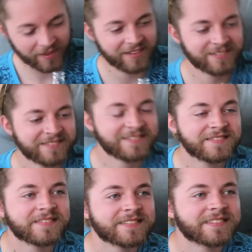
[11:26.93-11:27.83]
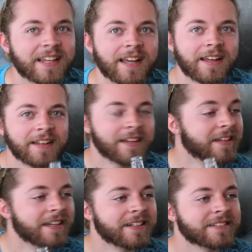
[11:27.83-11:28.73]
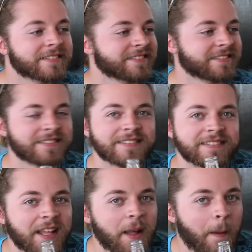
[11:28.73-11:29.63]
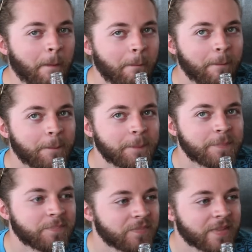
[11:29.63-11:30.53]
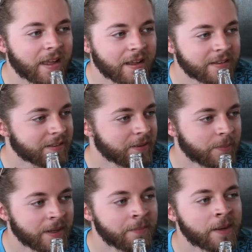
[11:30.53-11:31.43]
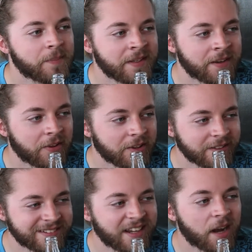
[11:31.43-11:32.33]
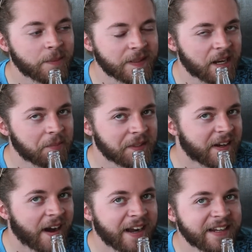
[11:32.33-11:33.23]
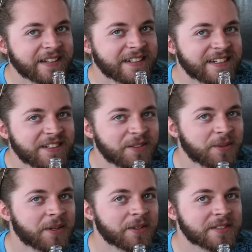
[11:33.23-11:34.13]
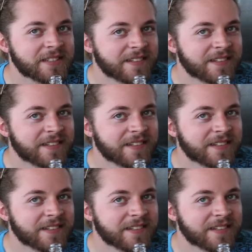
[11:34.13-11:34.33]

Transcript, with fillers: You just. What is it? What, who's who's here? Is they've got another YouTuber going around? It, it might be another up and coming guy. Who knows?